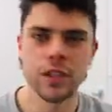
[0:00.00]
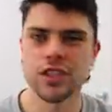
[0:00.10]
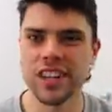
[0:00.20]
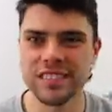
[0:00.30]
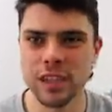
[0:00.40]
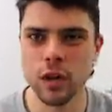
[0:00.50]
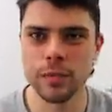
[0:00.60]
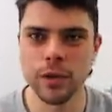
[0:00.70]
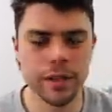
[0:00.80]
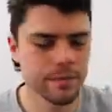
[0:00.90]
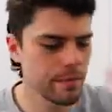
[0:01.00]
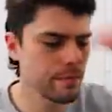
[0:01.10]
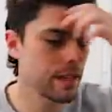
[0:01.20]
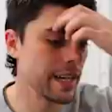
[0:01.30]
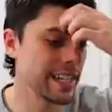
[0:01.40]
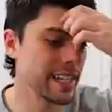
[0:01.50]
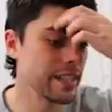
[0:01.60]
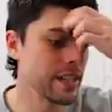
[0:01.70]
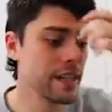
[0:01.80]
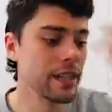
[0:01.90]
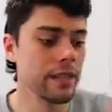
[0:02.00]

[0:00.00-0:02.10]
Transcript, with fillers: Justin Longmuir played